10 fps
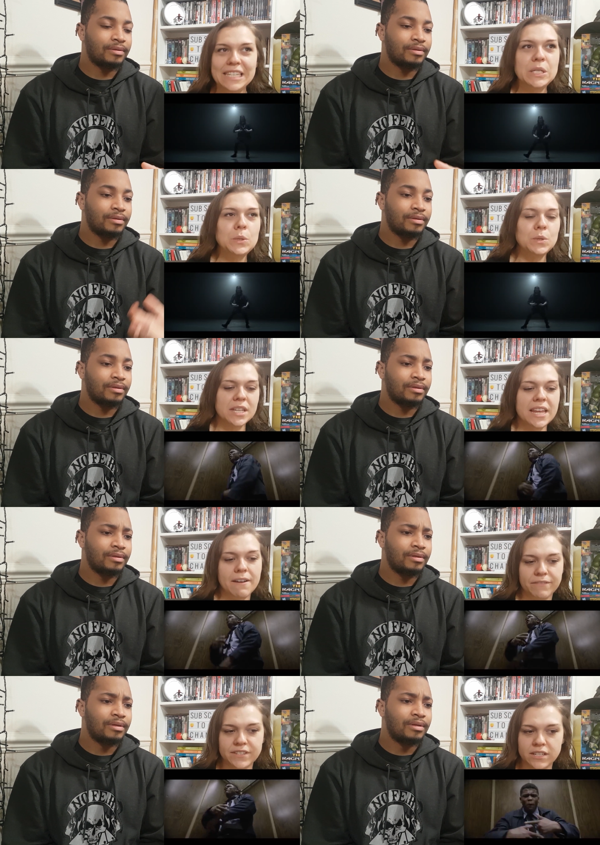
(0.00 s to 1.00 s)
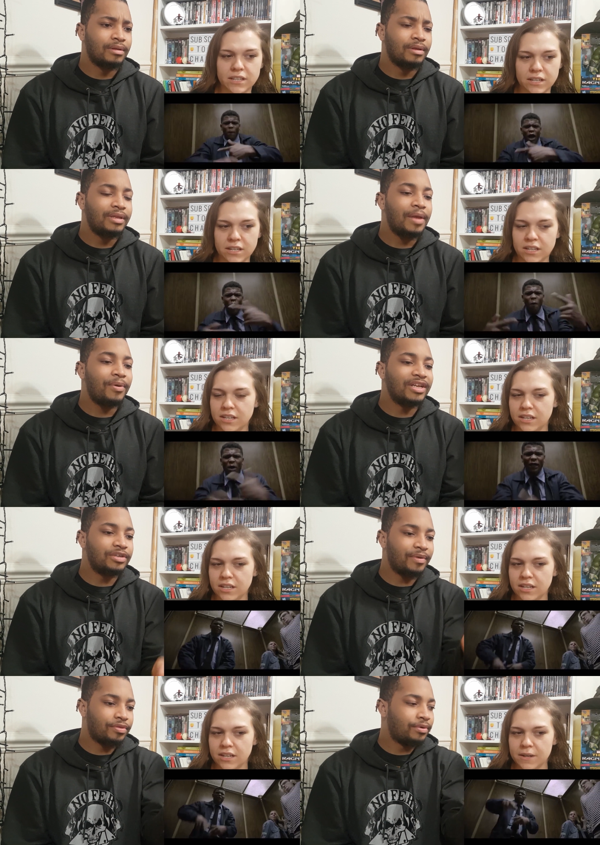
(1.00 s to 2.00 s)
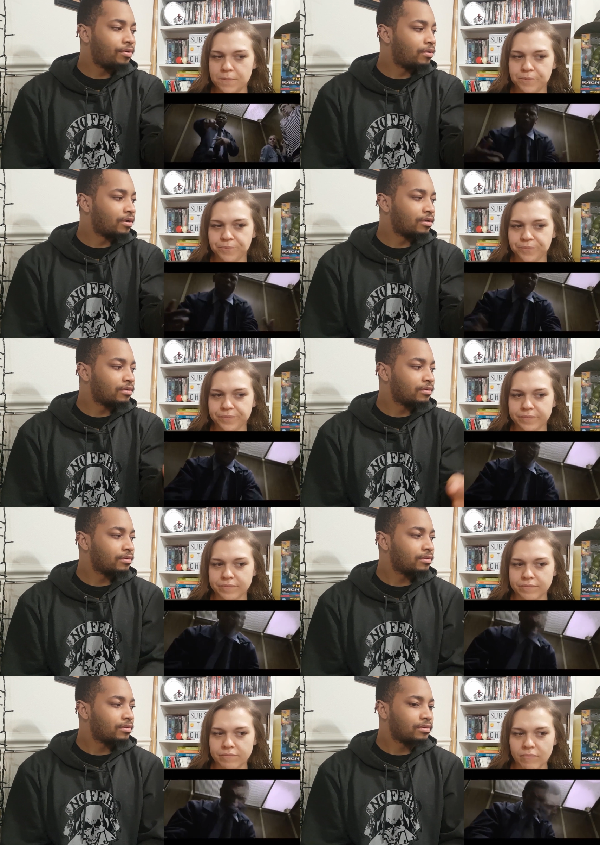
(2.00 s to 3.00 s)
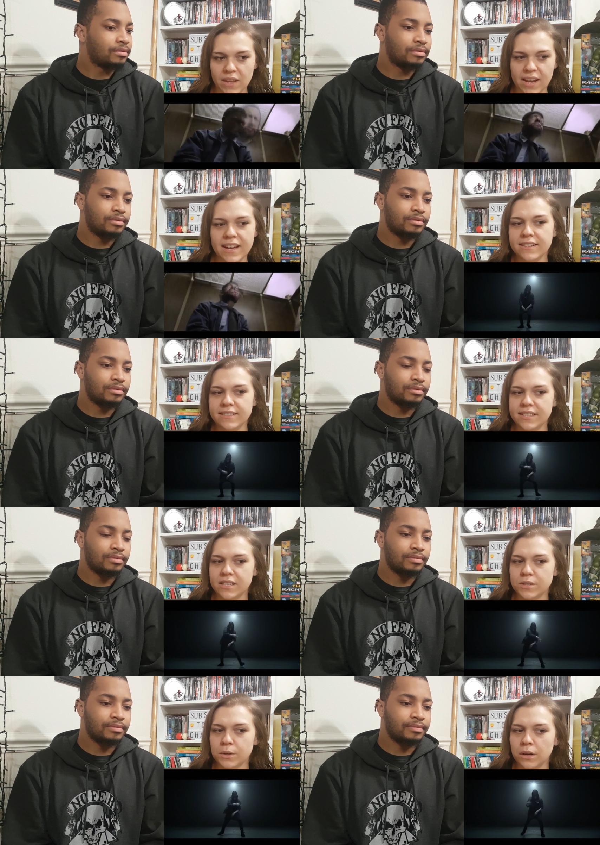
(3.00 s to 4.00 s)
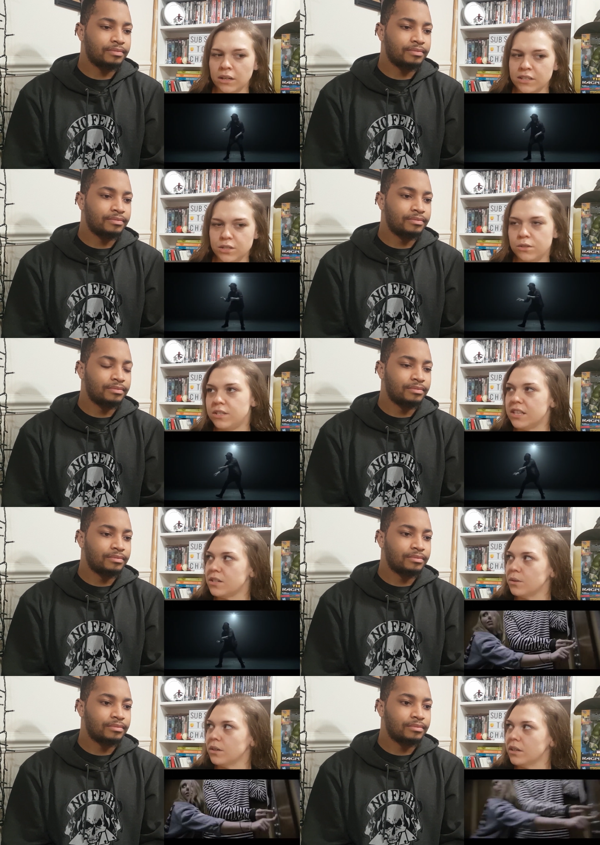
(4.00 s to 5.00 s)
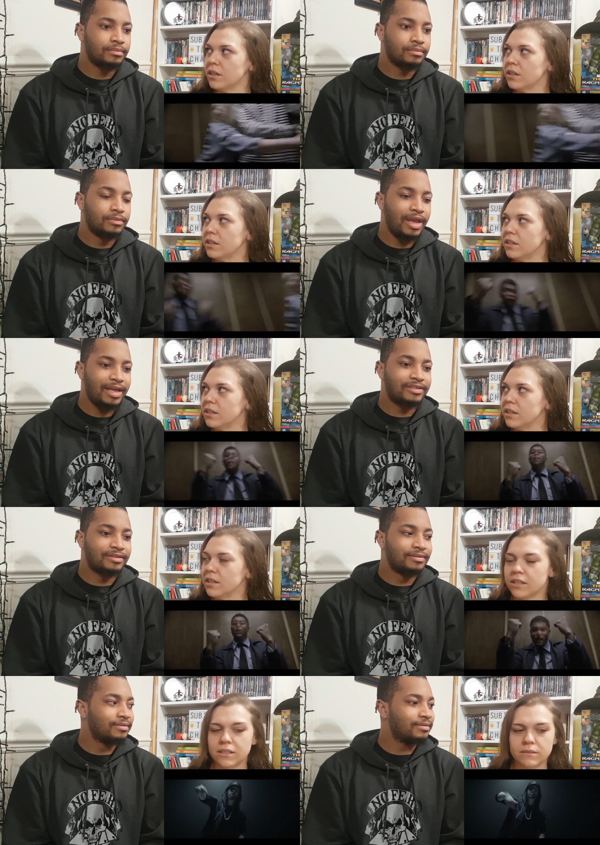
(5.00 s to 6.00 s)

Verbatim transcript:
Speaker 1: into the lift?
Speaker 2: Yeah, because he went through a door.
Speaker 1: I didn't see the door. Did you see the door?
Speaker 2: Yes.